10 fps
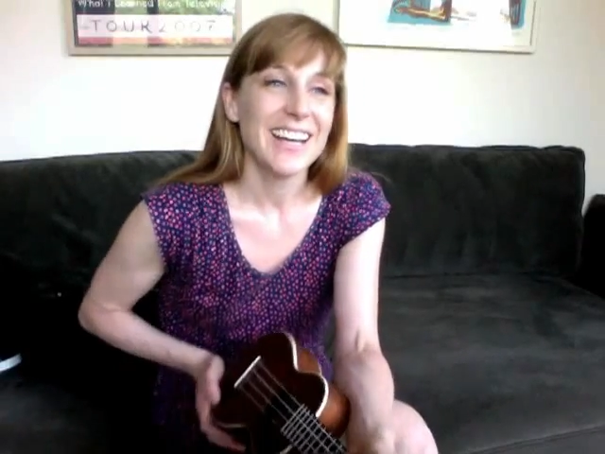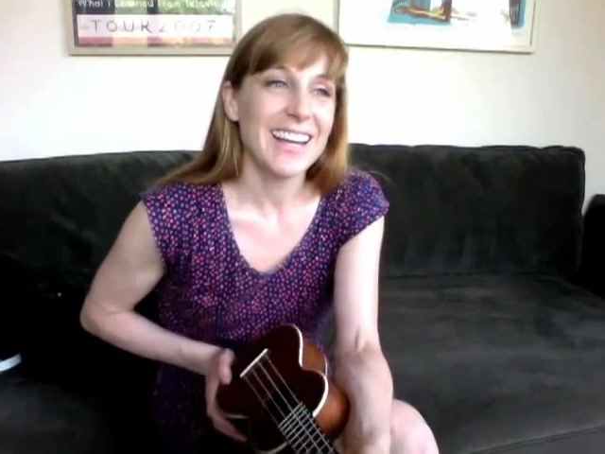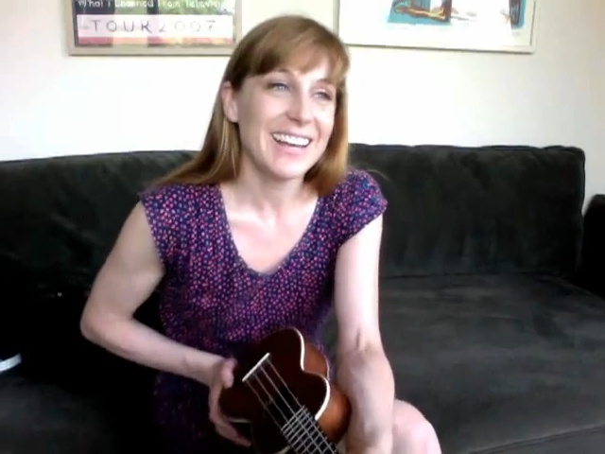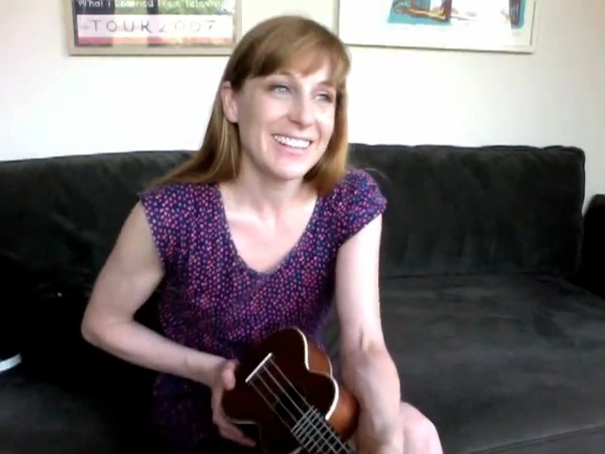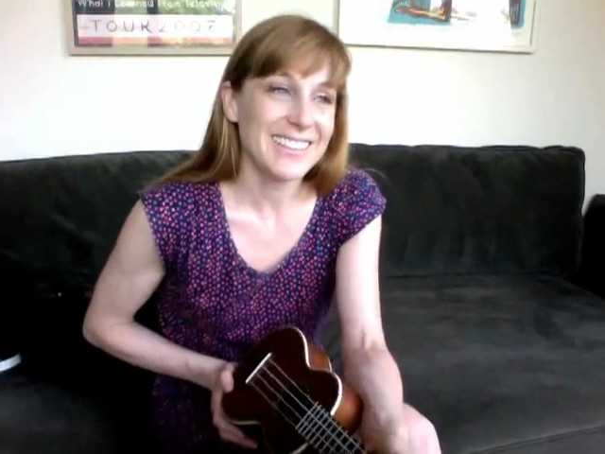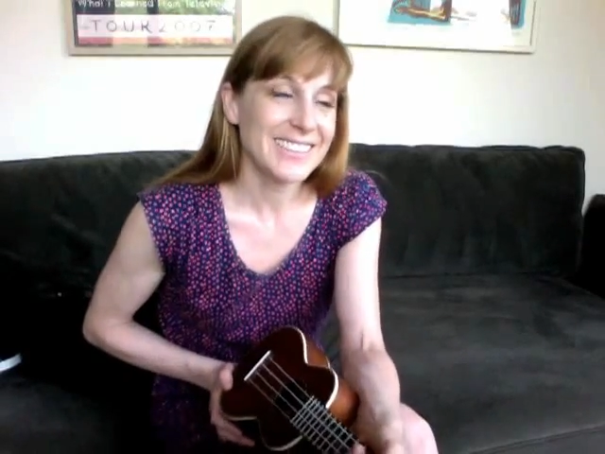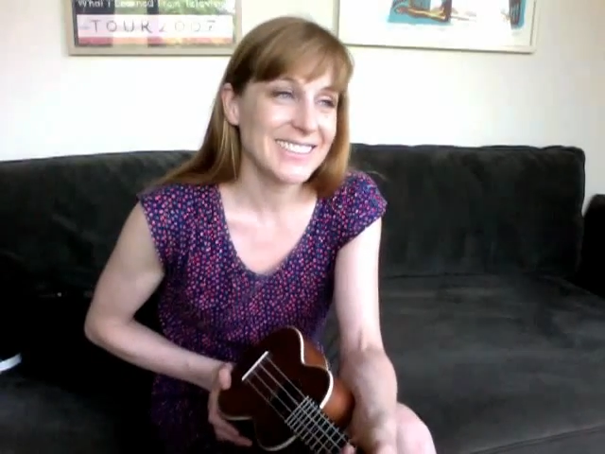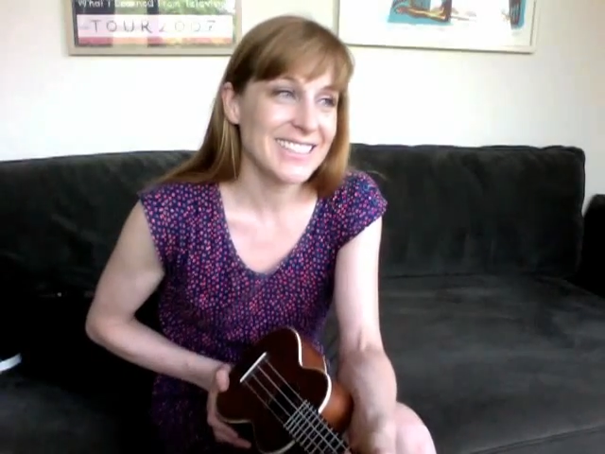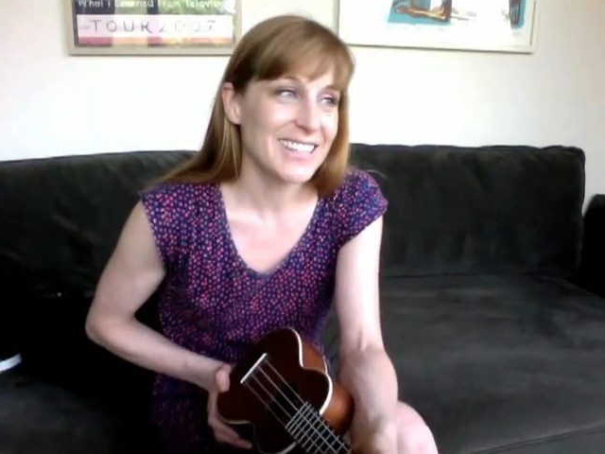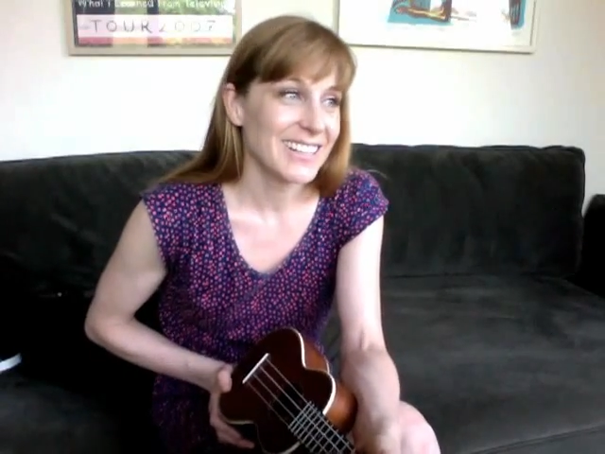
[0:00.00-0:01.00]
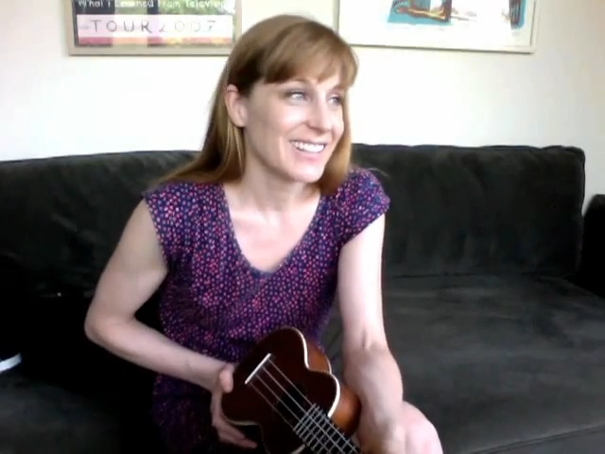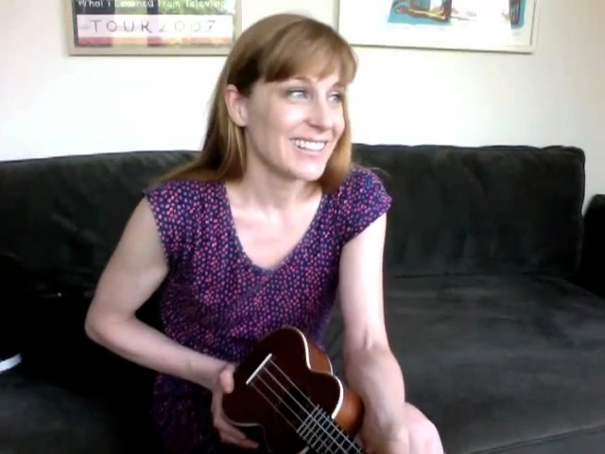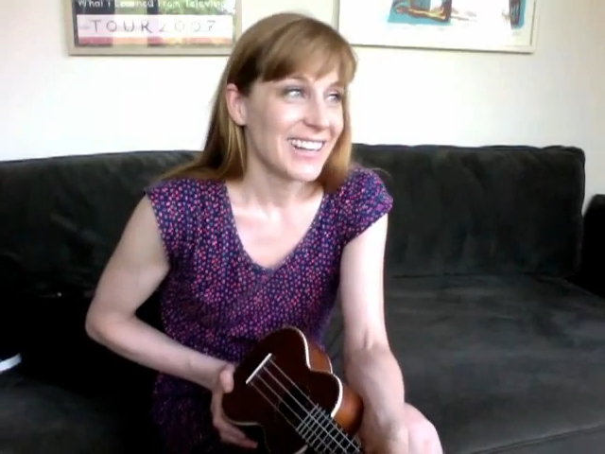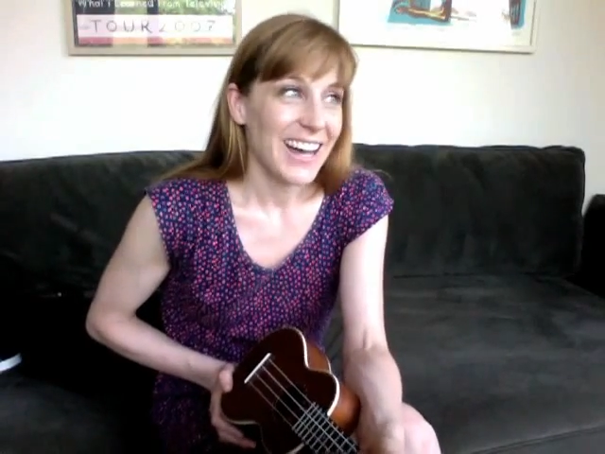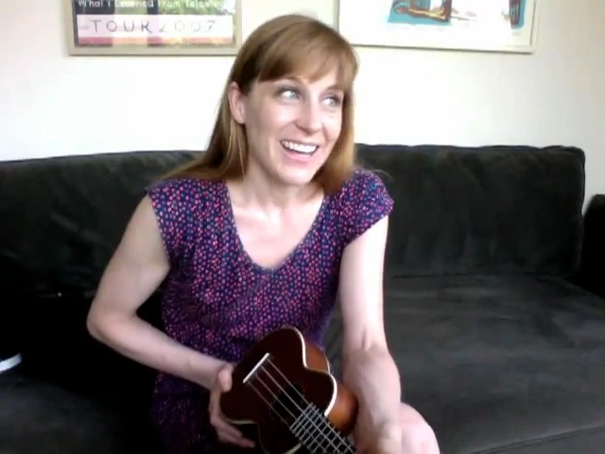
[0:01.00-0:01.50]
And
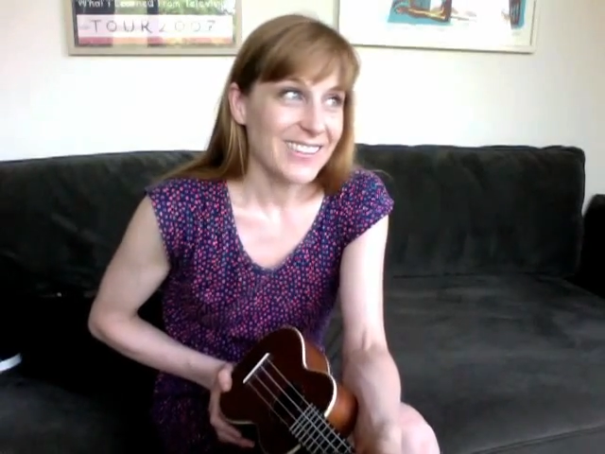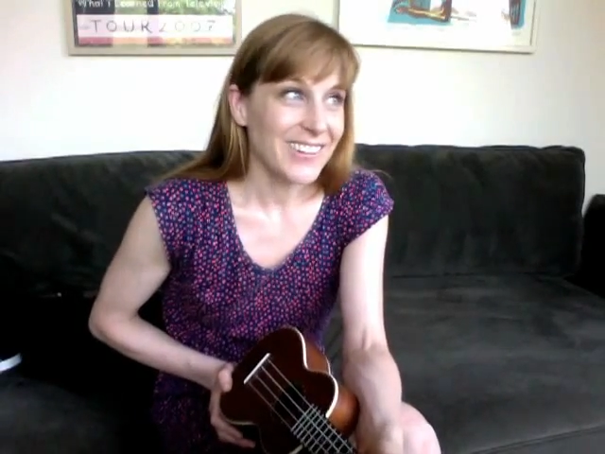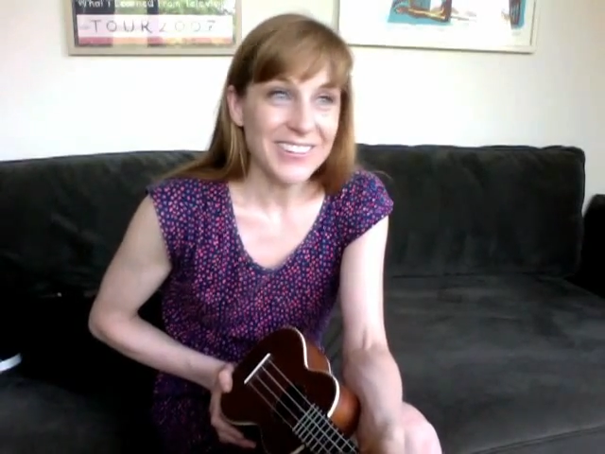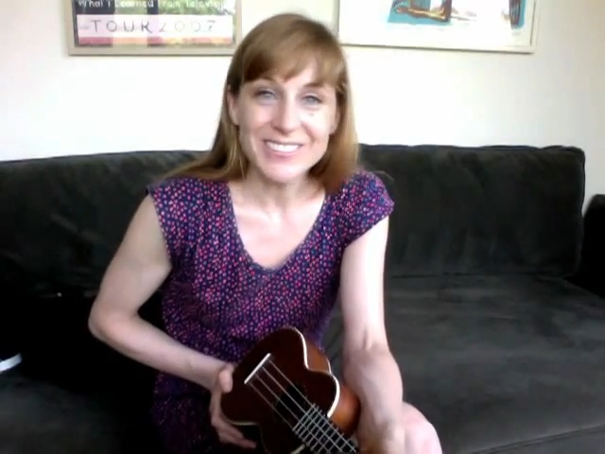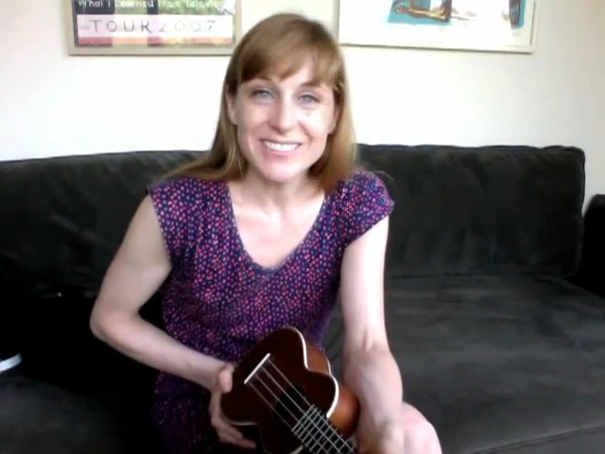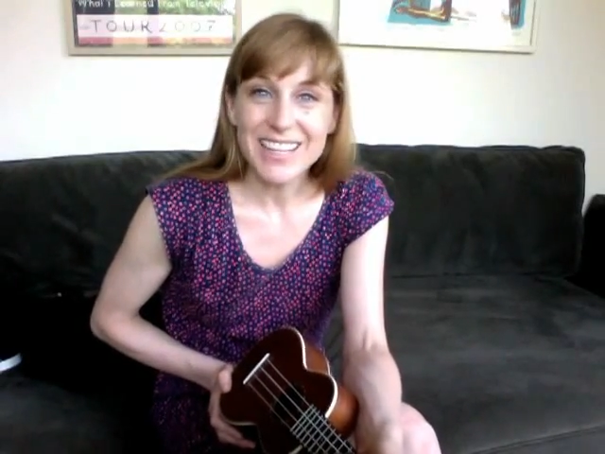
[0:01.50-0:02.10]
I don't know.